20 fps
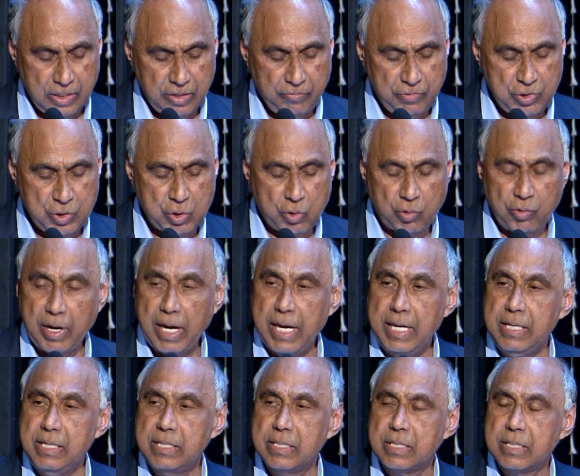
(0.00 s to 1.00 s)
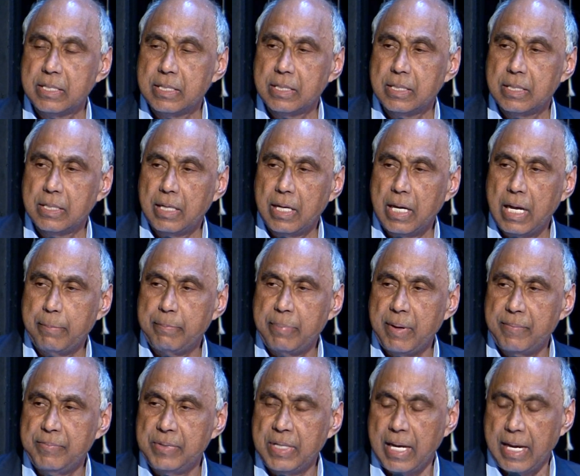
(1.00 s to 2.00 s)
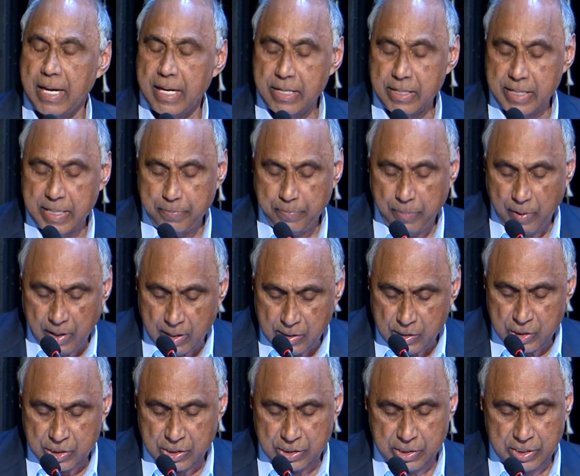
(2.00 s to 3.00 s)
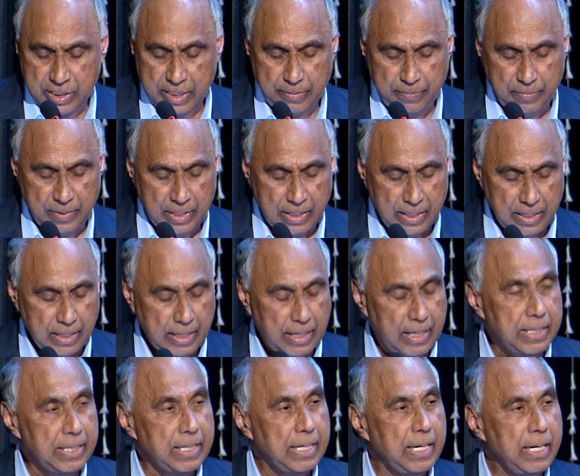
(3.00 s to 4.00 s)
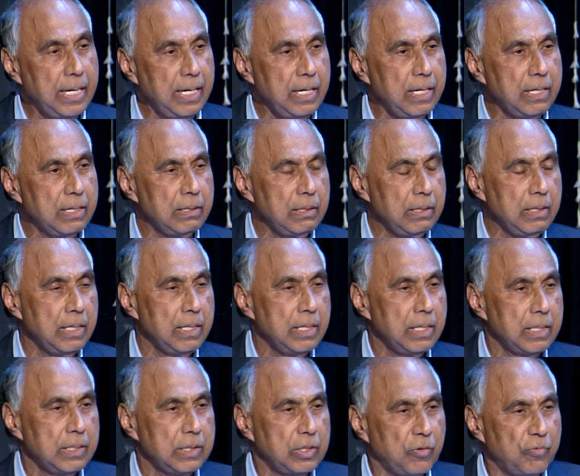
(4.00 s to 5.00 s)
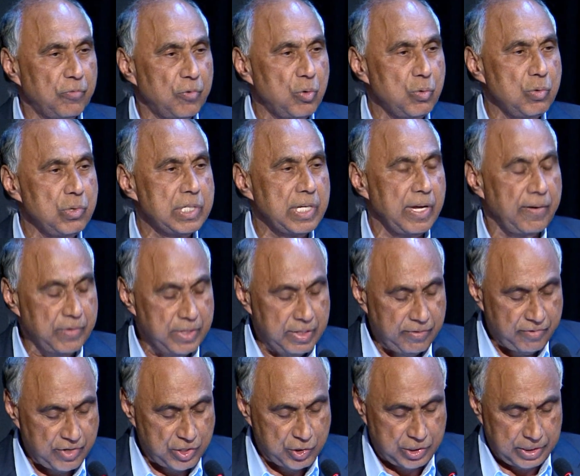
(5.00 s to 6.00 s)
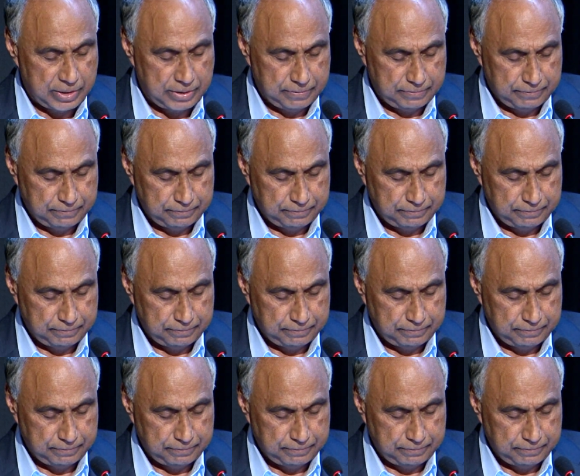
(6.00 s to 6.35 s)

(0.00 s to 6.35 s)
We should rise above the angry partisanship and heal the wounds of division.